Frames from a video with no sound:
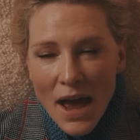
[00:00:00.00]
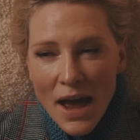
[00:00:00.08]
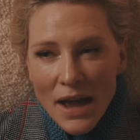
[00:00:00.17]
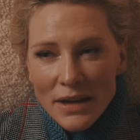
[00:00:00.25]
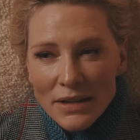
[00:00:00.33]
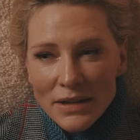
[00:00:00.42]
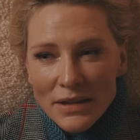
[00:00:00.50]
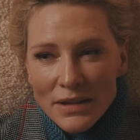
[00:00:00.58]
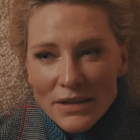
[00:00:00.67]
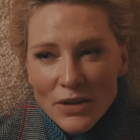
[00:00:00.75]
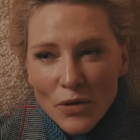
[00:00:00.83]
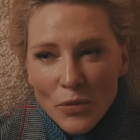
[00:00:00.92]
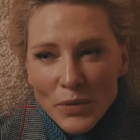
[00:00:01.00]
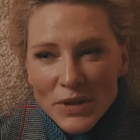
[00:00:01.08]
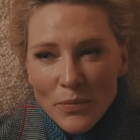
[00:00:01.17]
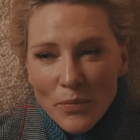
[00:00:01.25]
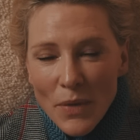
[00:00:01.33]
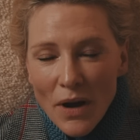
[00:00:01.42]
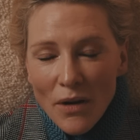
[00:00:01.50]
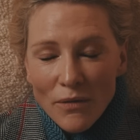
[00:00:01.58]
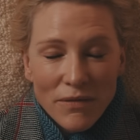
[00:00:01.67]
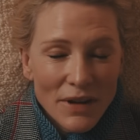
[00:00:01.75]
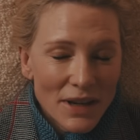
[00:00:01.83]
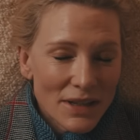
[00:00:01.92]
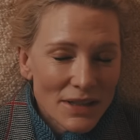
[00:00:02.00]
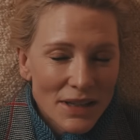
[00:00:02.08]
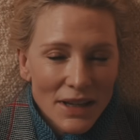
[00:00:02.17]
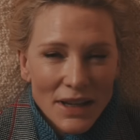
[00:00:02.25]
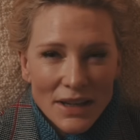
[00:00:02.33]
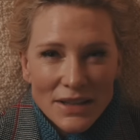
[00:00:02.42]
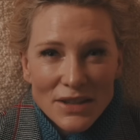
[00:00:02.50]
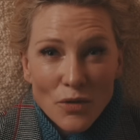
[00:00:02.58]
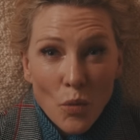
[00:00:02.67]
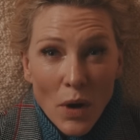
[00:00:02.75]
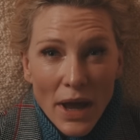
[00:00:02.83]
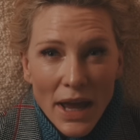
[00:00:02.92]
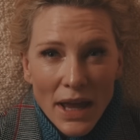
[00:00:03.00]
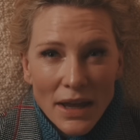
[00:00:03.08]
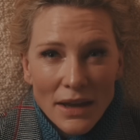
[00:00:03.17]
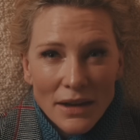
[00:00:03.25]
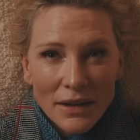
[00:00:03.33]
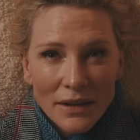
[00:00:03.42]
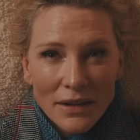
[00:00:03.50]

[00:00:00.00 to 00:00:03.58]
and so it was obviously it's the way